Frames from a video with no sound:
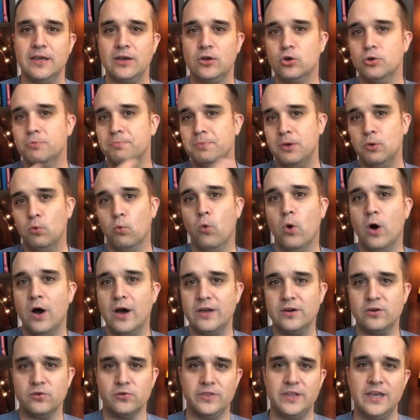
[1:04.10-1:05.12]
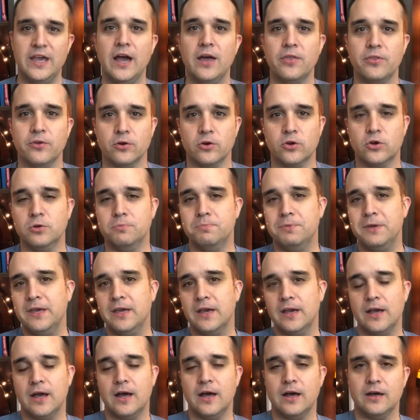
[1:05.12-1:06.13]
could be one or the other. It could be
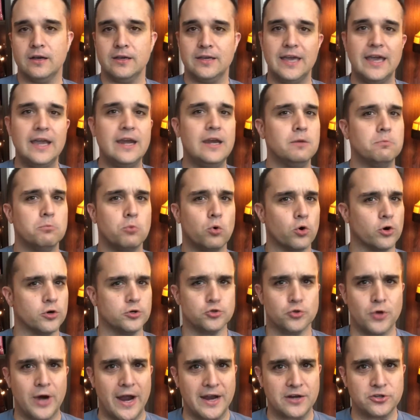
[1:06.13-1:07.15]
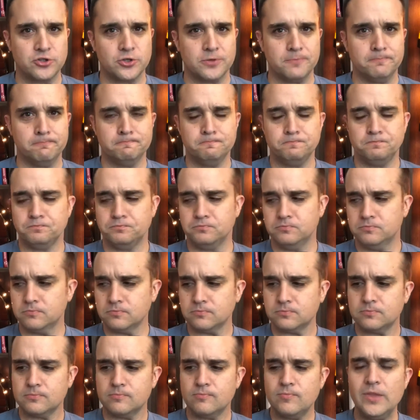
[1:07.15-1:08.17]
gaining more attraction,
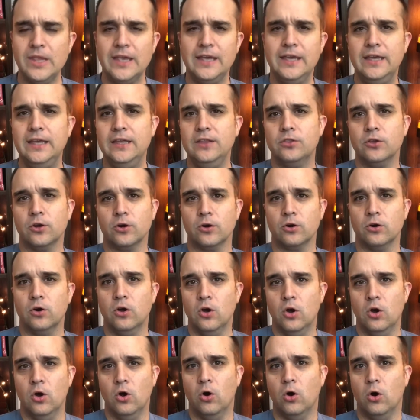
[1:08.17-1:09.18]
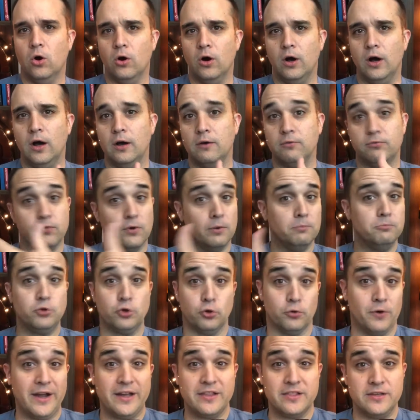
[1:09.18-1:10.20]
either
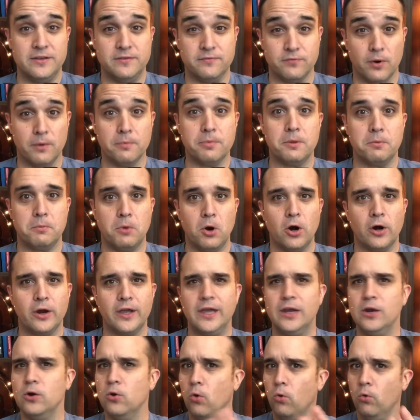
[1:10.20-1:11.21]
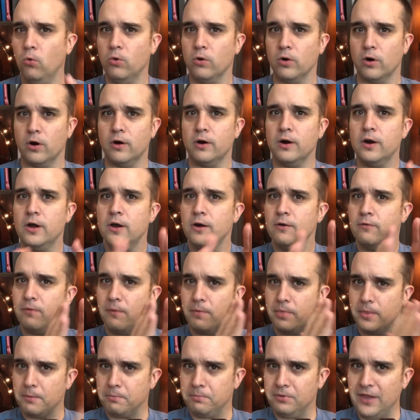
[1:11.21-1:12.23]
directly from the market or
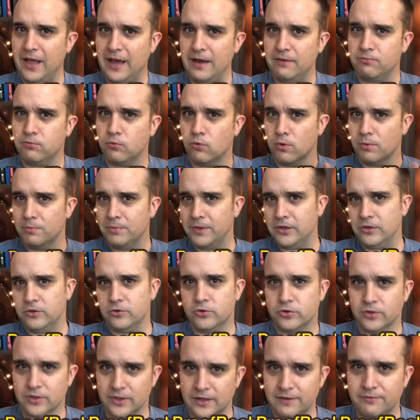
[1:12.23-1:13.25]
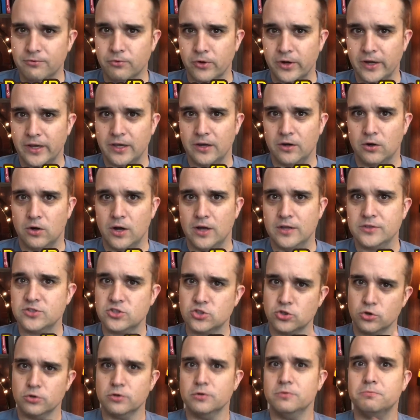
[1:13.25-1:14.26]
from the platform that you're delivering it on.
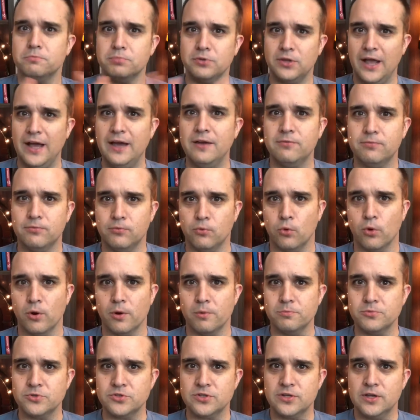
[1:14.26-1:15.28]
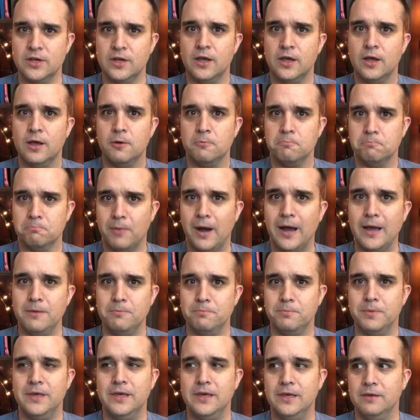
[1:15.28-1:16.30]
Certain platforms might
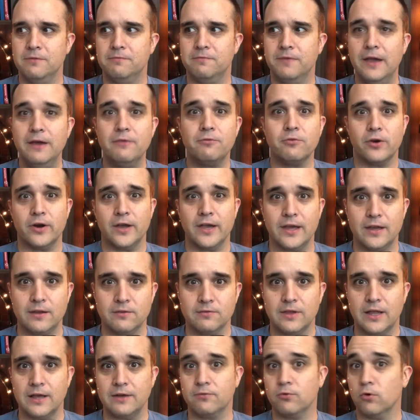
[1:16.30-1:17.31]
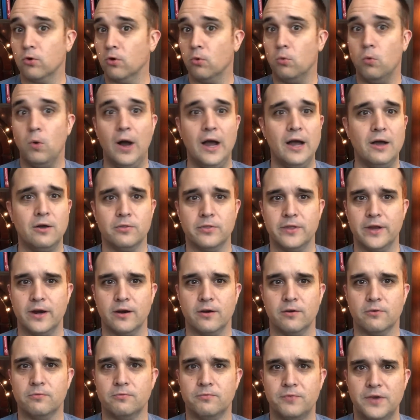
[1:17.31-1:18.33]
be favoring it. Like for a while
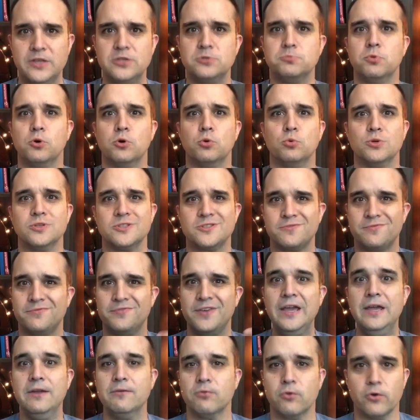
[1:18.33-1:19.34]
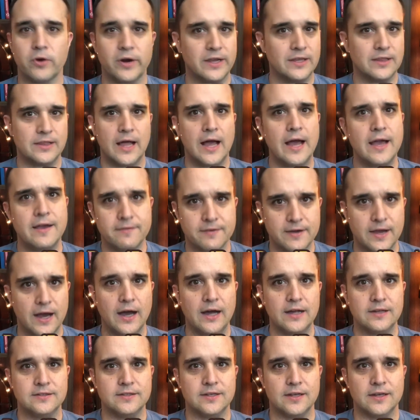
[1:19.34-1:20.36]
there, Facebook was favoring live
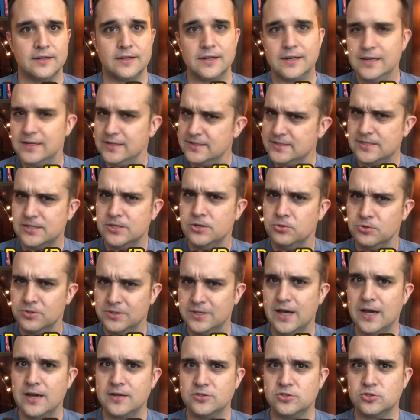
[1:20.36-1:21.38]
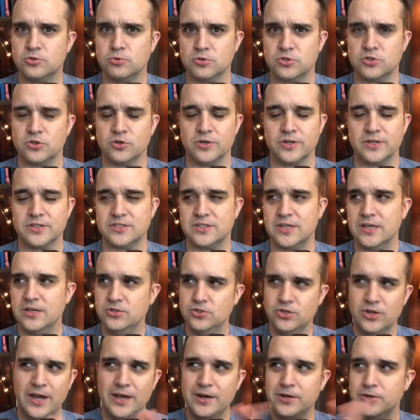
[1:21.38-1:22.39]
content, and it still does to a certain extent.
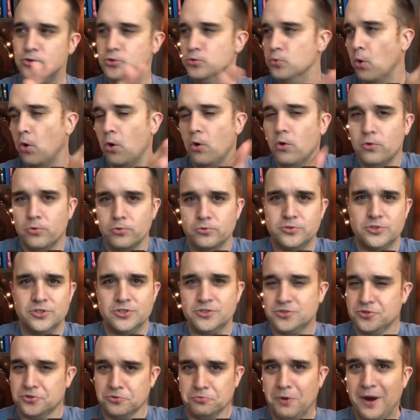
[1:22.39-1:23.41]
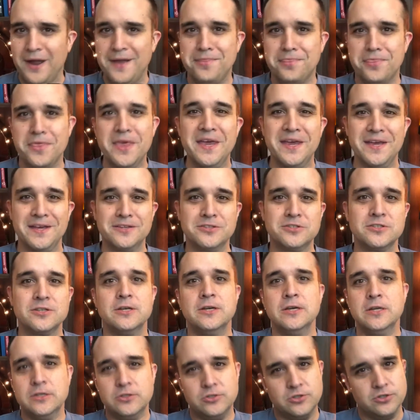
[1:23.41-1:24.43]
You got to do all just the right things
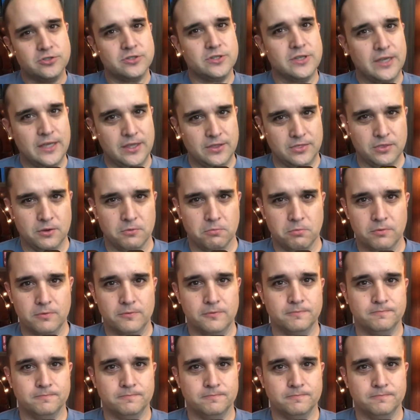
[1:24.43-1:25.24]
just to get the